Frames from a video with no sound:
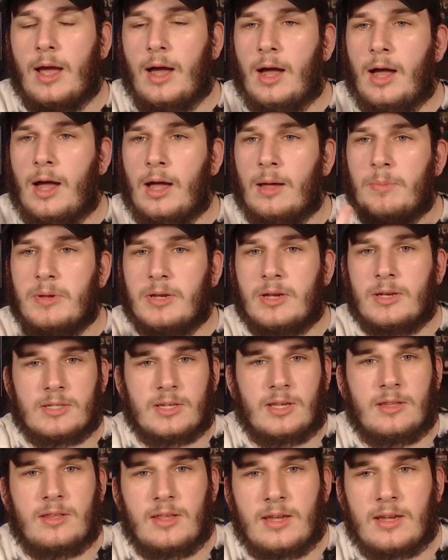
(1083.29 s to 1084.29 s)
because I
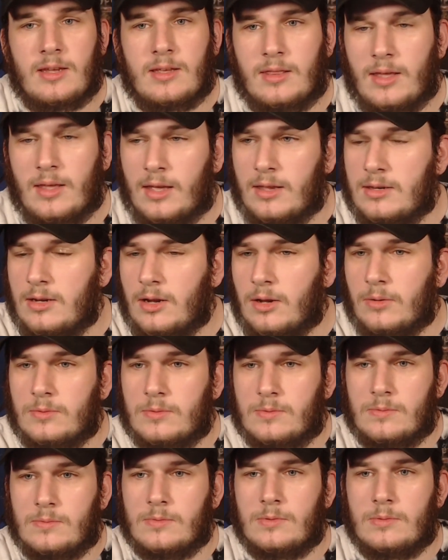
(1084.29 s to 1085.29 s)
think that, you know,
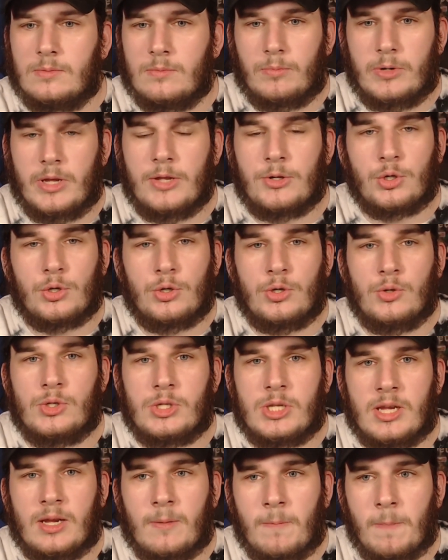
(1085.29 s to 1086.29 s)

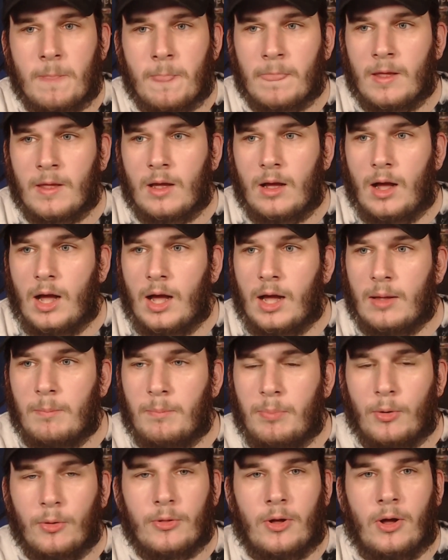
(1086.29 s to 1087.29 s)
introducing
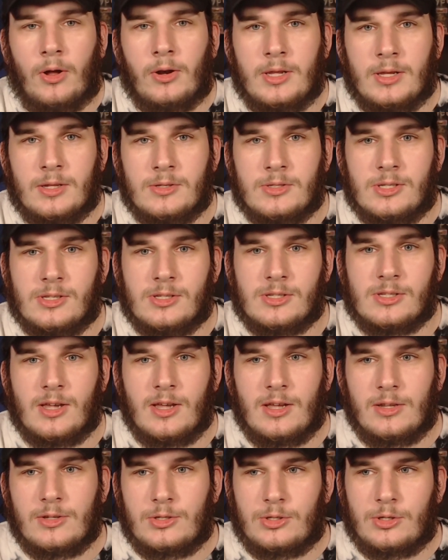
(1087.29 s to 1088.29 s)
both audiences
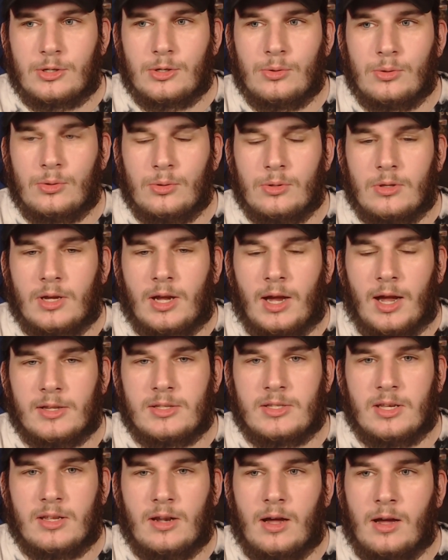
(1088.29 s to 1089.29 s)
to the
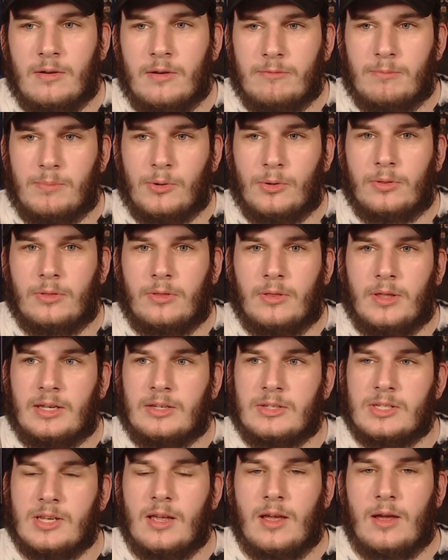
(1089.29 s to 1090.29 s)
content of both
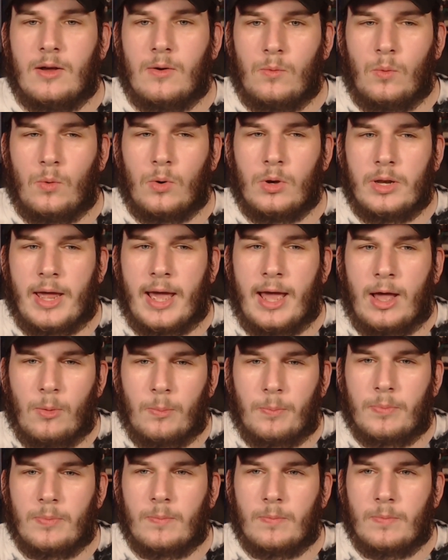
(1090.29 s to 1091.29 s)
things would help
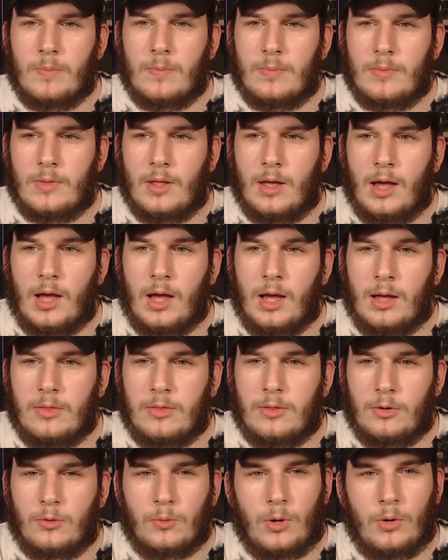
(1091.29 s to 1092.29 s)

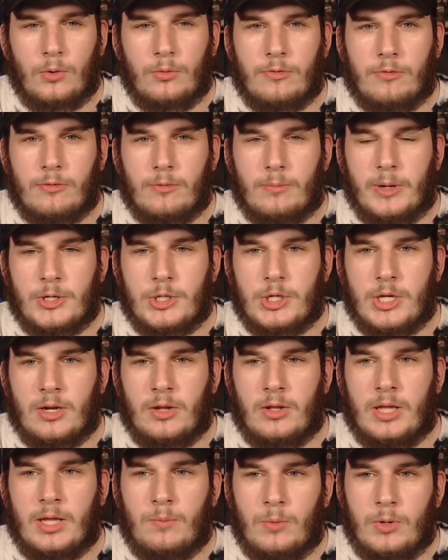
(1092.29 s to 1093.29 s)
the growth for my
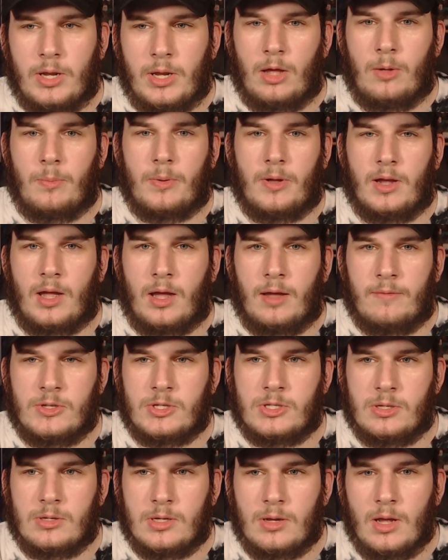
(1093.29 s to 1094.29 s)
channel, and would help
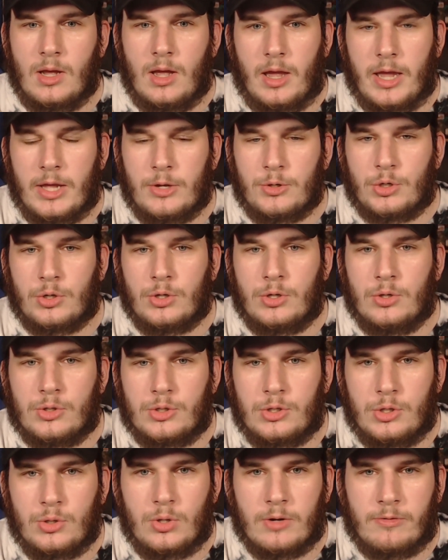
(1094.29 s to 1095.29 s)
obviously introduce
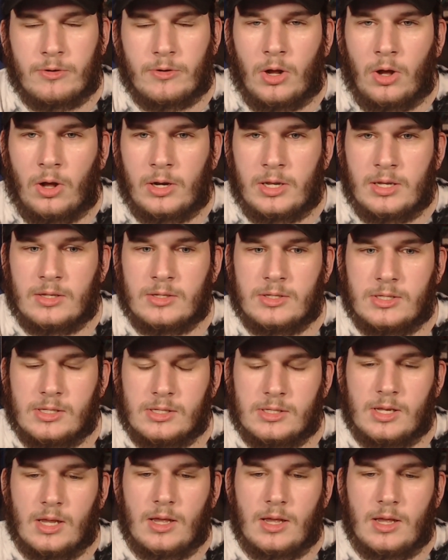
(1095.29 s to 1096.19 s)
two different audiences